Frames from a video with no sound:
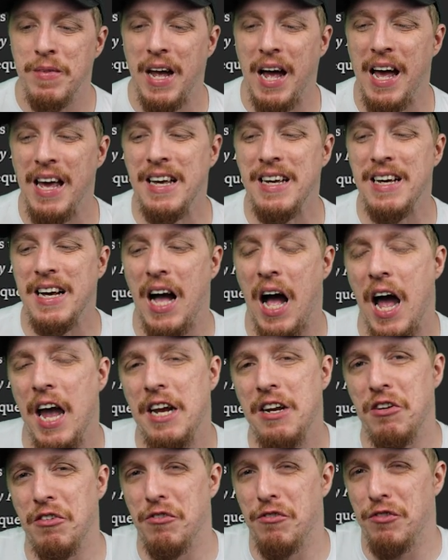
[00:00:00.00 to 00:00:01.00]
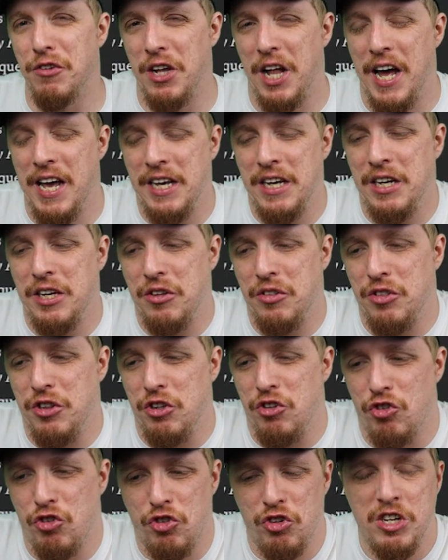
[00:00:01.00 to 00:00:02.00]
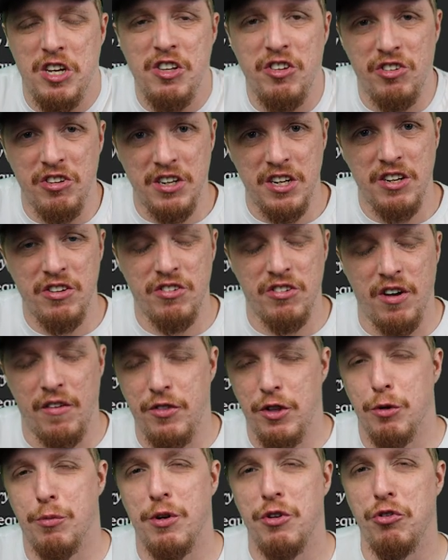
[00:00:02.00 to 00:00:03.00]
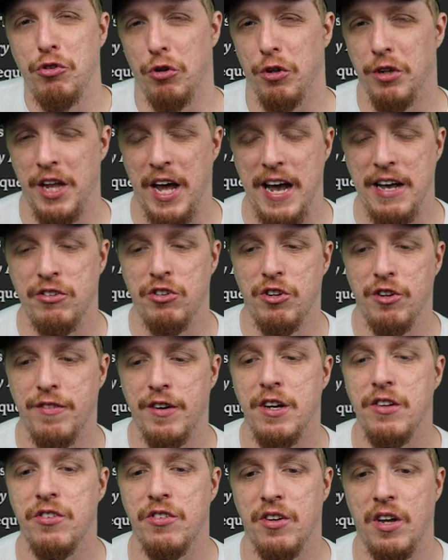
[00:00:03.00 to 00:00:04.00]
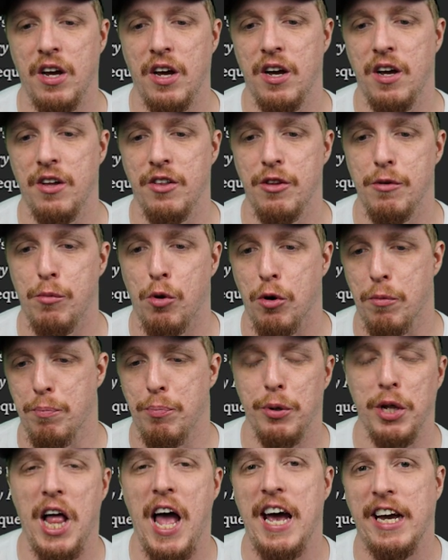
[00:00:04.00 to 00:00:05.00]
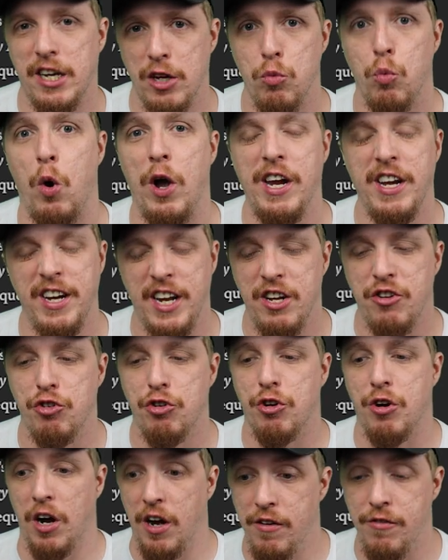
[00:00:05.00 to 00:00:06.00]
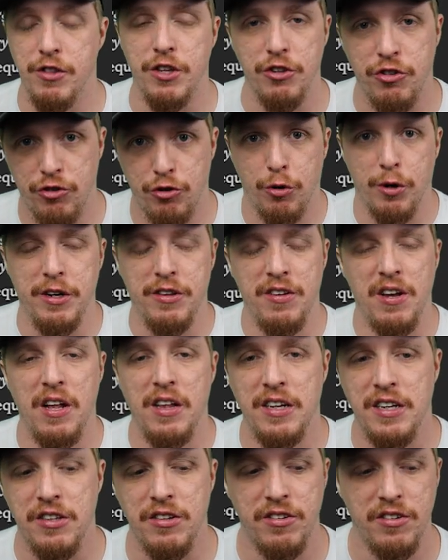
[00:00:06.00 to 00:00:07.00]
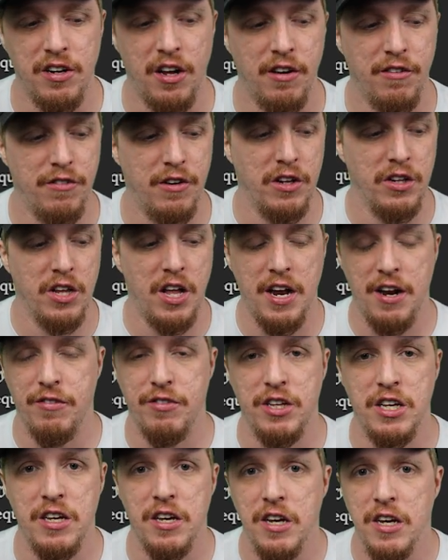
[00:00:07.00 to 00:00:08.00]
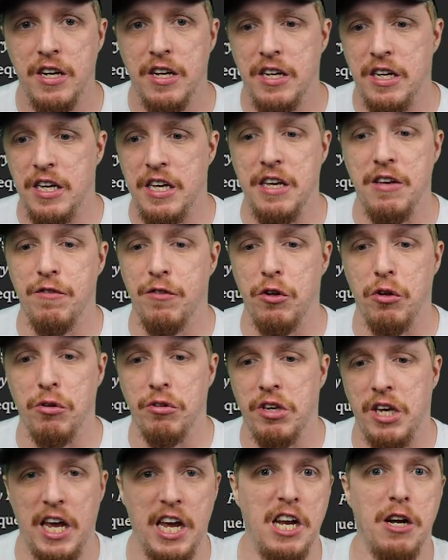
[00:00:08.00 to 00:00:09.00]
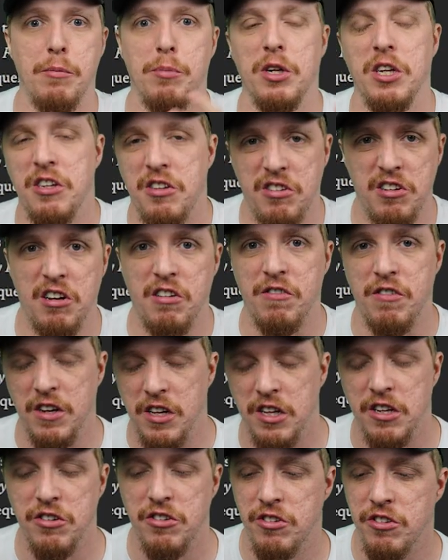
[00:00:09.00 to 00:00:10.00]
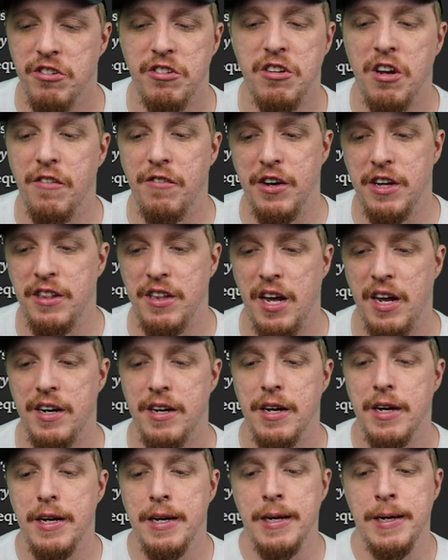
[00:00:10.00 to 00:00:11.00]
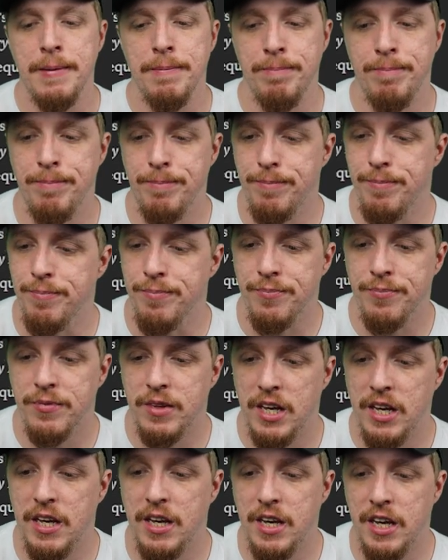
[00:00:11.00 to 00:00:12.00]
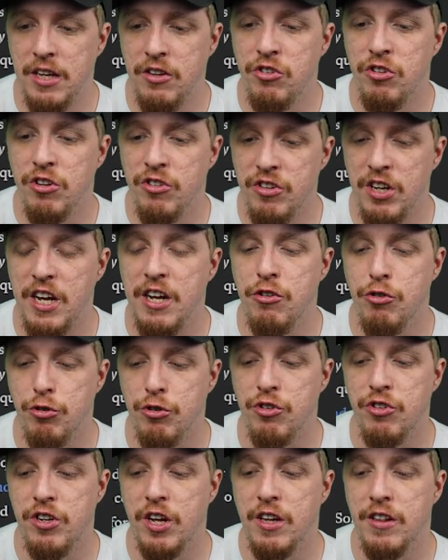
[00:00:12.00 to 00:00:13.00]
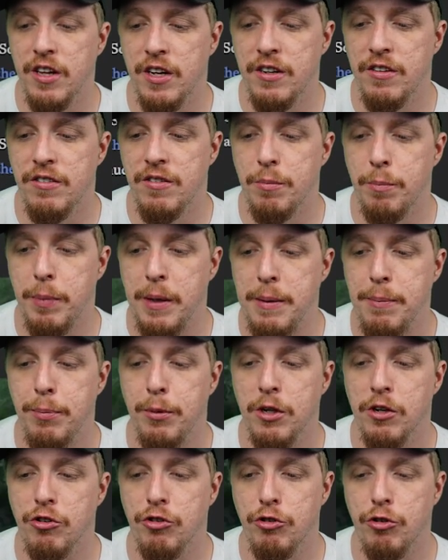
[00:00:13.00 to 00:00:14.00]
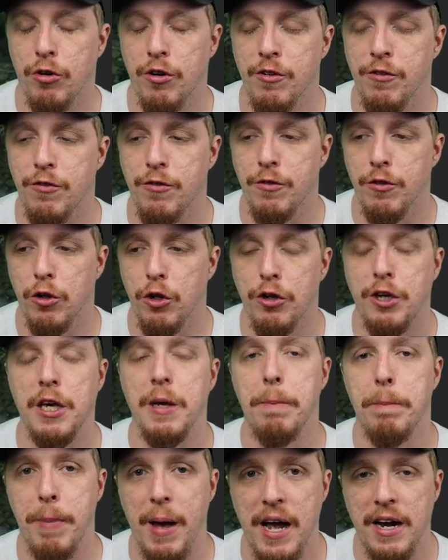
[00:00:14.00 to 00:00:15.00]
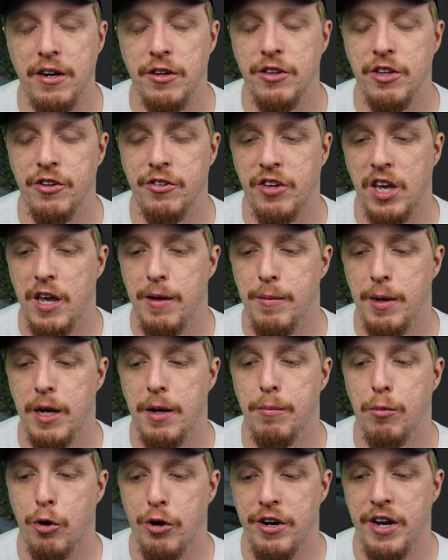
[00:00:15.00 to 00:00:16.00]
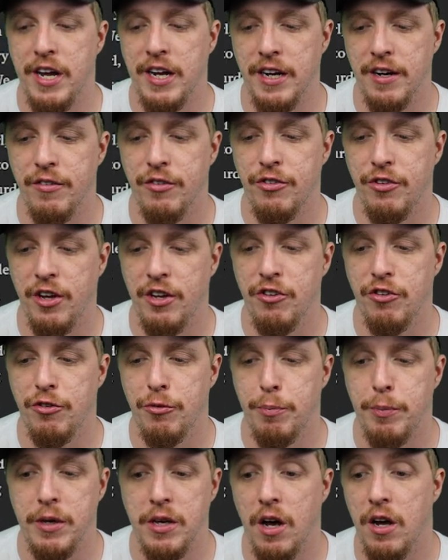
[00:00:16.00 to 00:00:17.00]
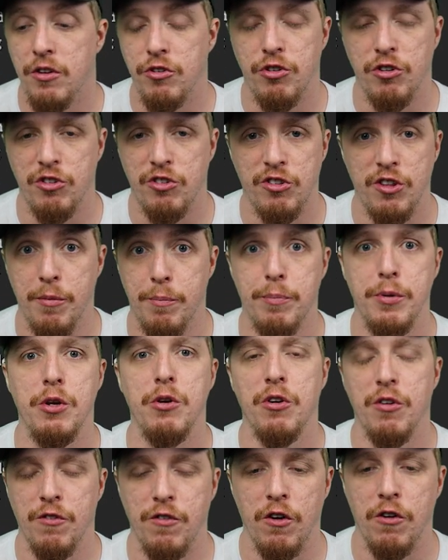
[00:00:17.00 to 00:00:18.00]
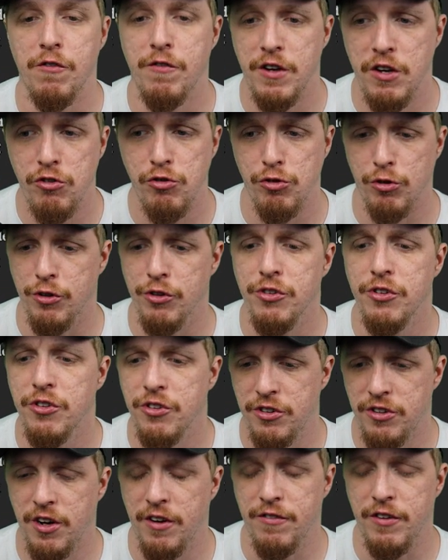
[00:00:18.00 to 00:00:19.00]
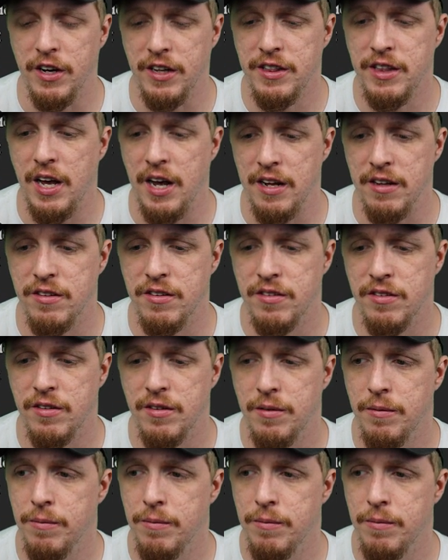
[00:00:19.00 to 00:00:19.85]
I kind of like the cheesiness of the original Last of Us, uh, the more black and white nature of the storytelling and stuff, a lot of the evil, cannibalistic villains and stuff like that. Hmm. It, it's just interesting that people are sort of looking back on this game in a more negative sense beyond just the beautiful visuals and stuff like that.